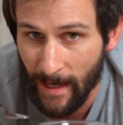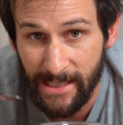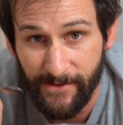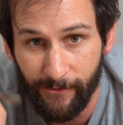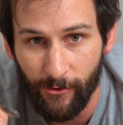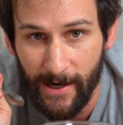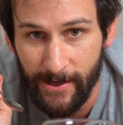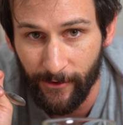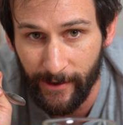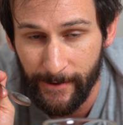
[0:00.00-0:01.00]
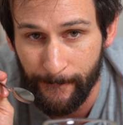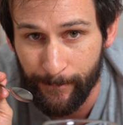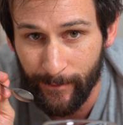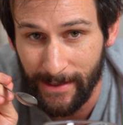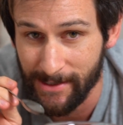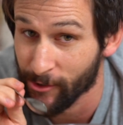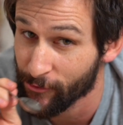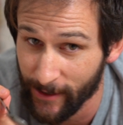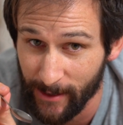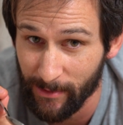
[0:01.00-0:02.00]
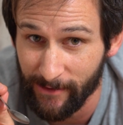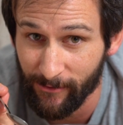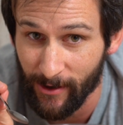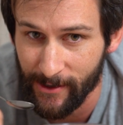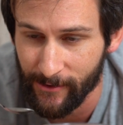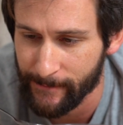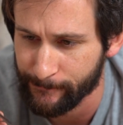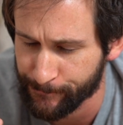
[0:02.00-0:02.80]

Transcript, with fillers: It's fragrant. It's incredibly fragrant.